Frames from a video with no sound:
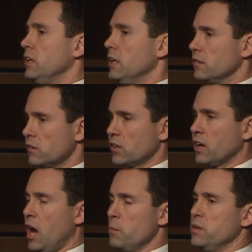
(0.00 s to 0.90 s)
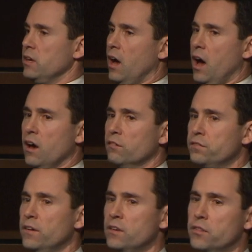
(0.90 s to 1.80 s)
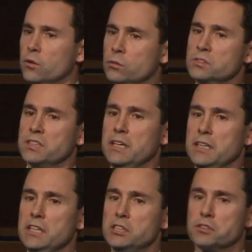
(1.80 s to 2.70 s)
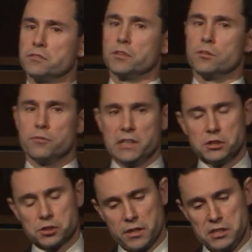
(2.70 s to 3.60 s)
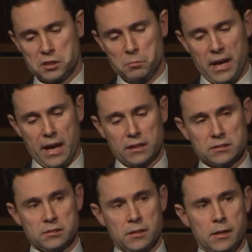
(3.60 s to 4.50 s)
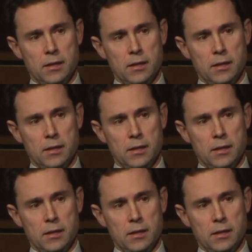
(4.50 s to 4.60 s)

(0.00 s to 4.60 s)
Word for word: And there's a copy of those in each of your registration packs.